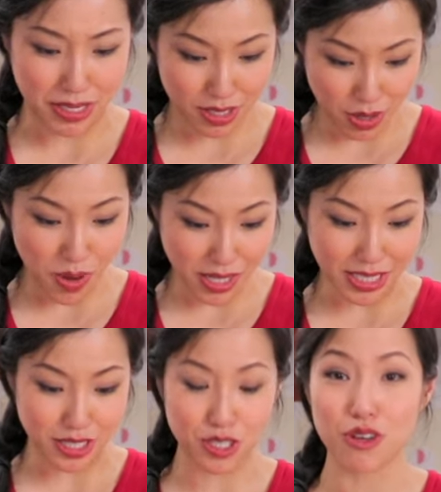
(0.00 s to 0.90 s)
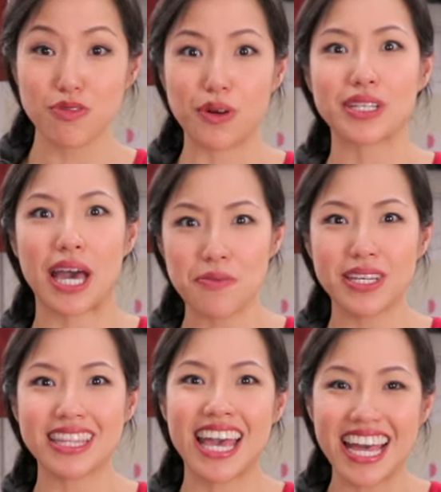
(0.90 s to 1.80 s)
and so on and so forth. I
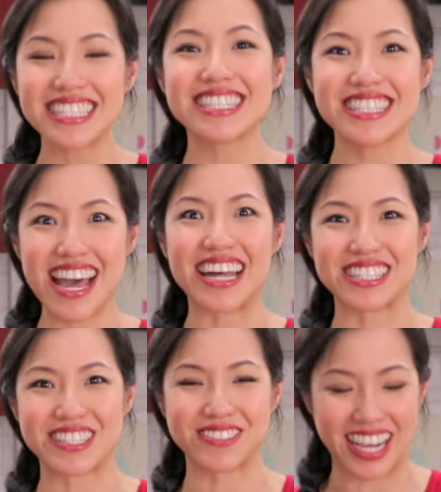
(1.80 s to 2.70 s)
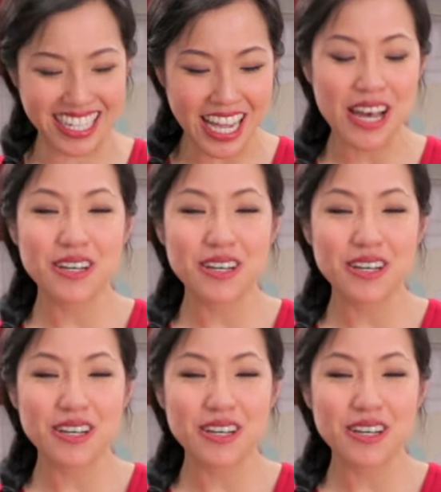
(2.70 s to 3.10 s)
mean, that's nuts, right?